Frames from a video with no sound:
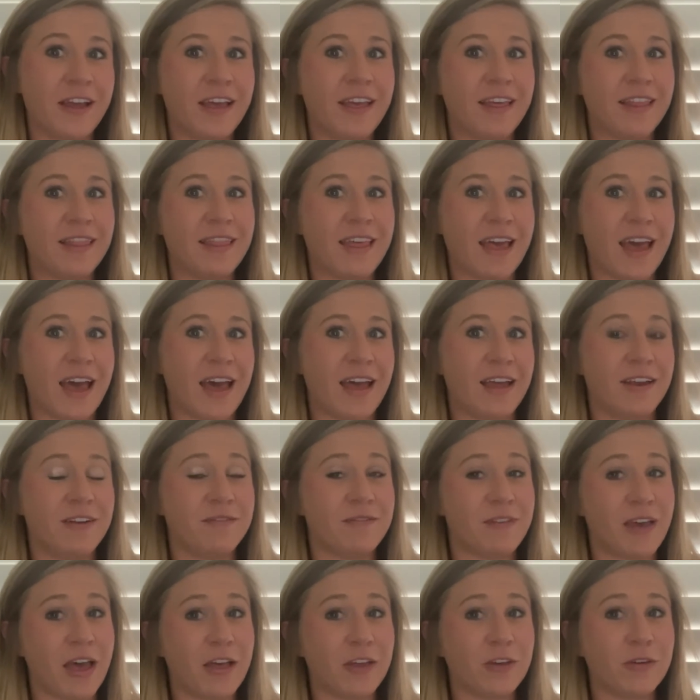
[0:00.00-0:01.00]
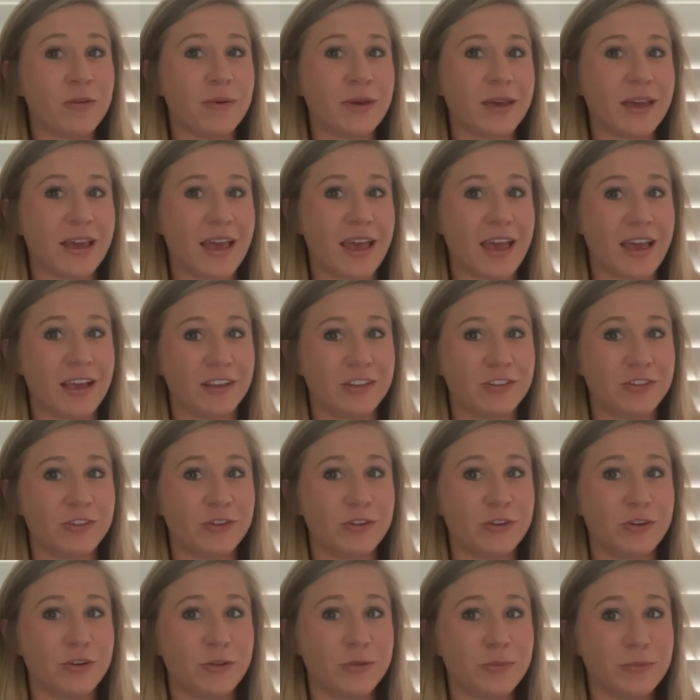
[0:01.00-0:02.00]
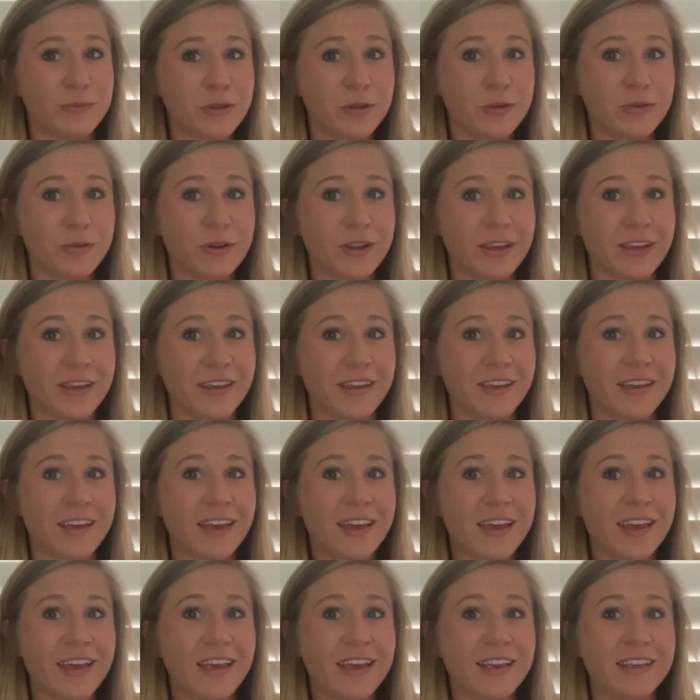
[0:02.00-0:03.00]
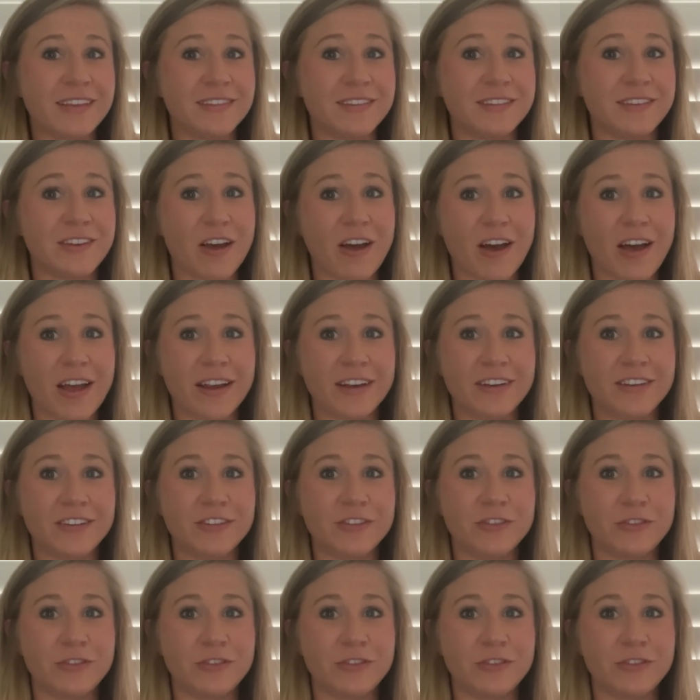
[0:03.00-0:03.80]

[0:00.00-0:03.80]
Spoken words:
that valuing external beauty is not